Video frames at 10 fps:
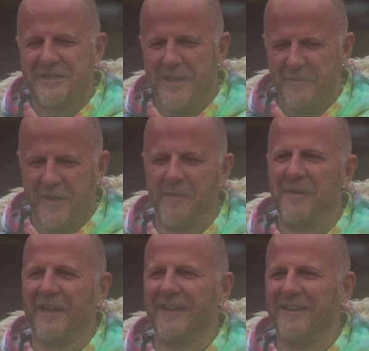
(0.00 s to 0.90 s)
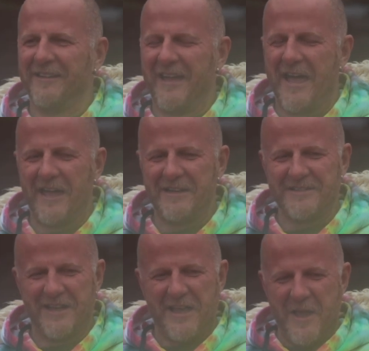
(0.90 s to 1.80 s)
kept coming, and
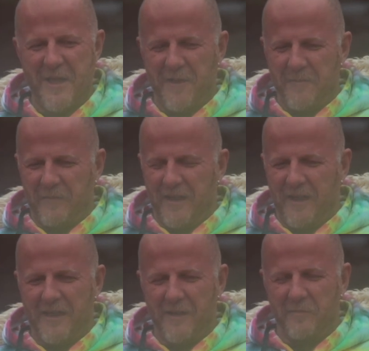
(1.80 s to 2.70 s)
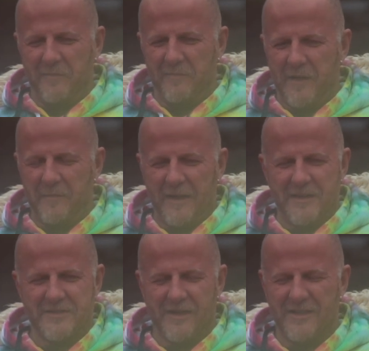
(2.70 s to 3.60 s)
I
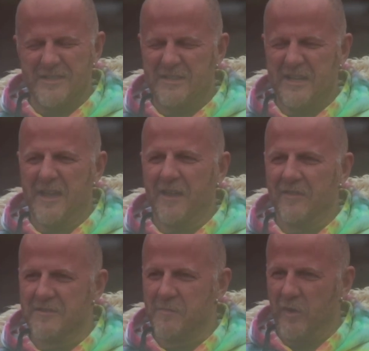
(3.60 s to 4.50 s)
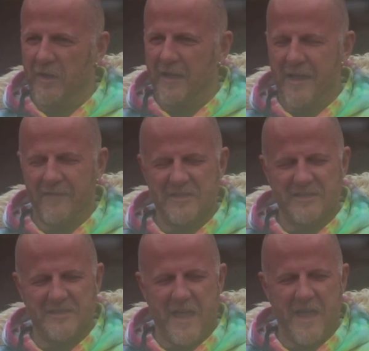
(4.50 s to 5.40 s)
started singing this morning. I haven't
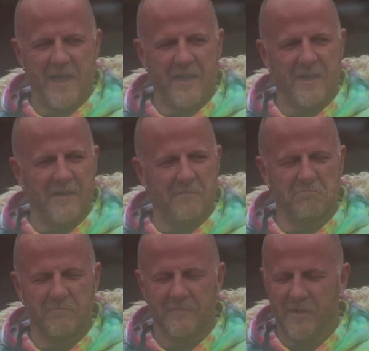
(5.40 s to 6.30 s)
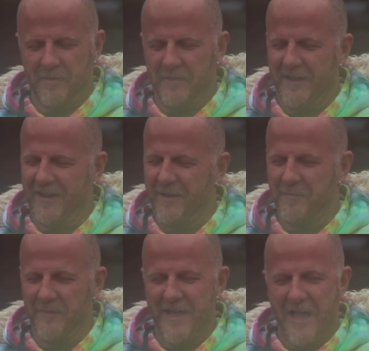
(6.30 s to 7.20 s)
sang, and I mean,
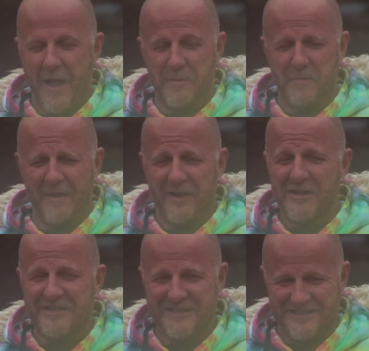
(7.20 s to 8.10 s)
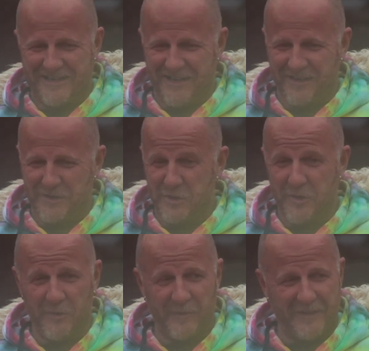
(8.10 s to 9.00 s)
I'm embarrassed to sing
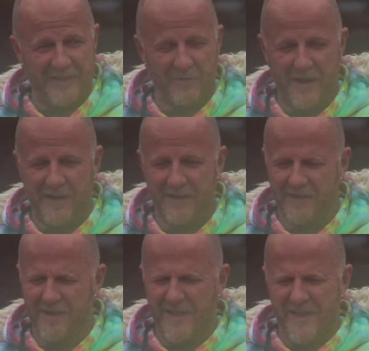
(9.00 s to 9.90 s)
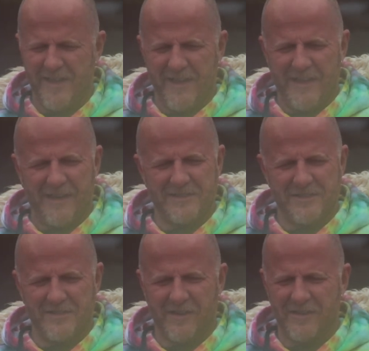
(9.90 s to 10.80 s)
normally, right? And I
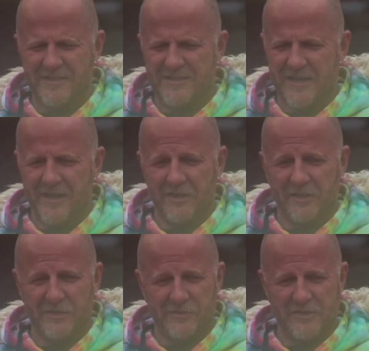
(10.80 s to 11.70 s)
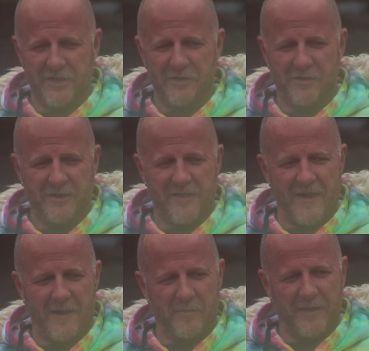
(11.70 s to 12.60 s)
just started singing a little tune, and then
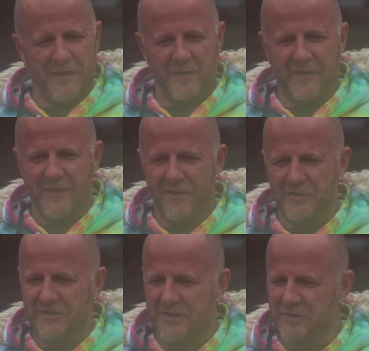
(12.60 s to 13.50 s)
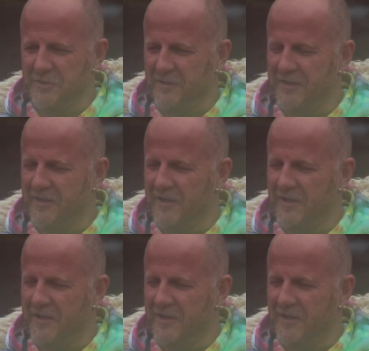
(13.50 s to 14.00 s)
I played with another tune,